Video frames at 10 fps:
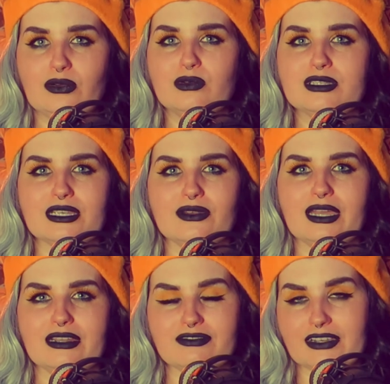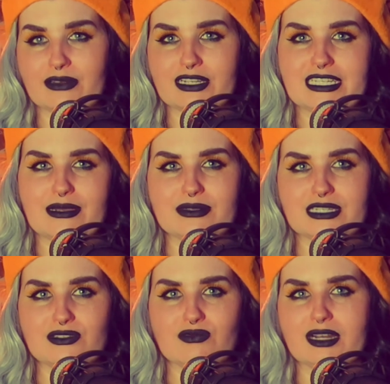also had a failed attempt
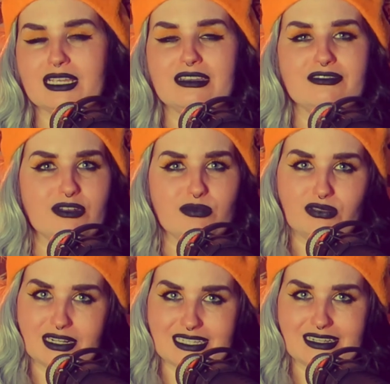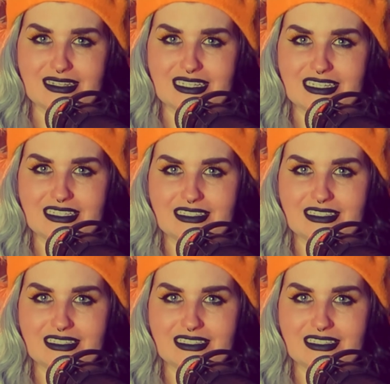as running for president.